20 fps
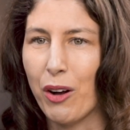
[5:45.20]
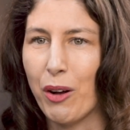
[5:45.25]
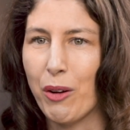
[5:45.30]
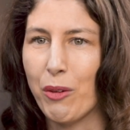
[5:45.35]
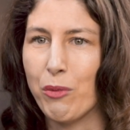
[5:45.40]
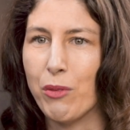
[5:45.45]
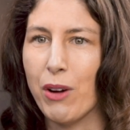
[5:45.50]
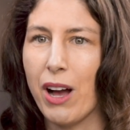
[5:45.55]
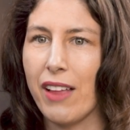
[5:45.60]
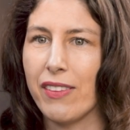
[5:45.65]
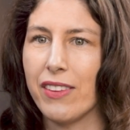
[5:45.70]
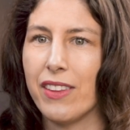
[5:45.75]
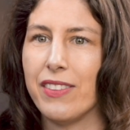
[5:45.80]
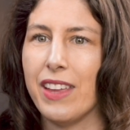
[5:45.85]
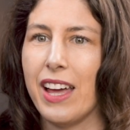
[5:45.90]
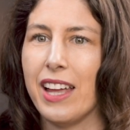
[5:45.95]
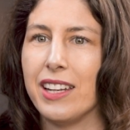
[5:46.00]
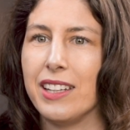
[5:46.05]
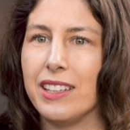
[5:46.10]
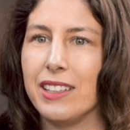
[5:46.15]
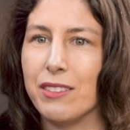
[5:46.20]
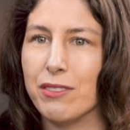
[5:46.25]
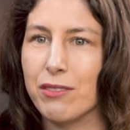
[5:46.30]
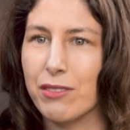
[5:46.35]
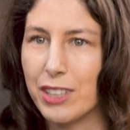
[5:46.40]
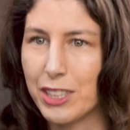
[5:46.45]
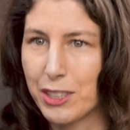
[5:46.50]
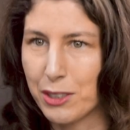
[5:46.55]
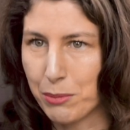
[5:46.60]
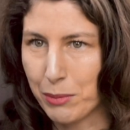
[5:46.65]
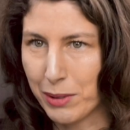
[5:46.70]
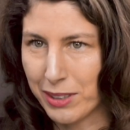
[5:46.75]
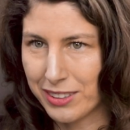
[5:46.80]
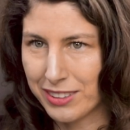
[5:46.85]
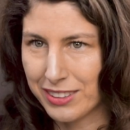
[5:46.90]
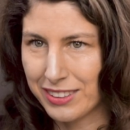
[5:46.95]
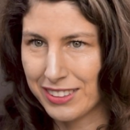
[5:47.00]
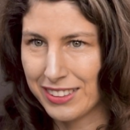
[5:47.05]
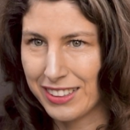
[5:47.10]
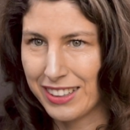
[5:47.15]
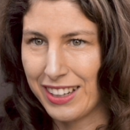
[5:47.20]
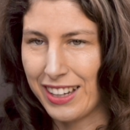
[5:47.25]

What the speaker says: rather than an enrichment.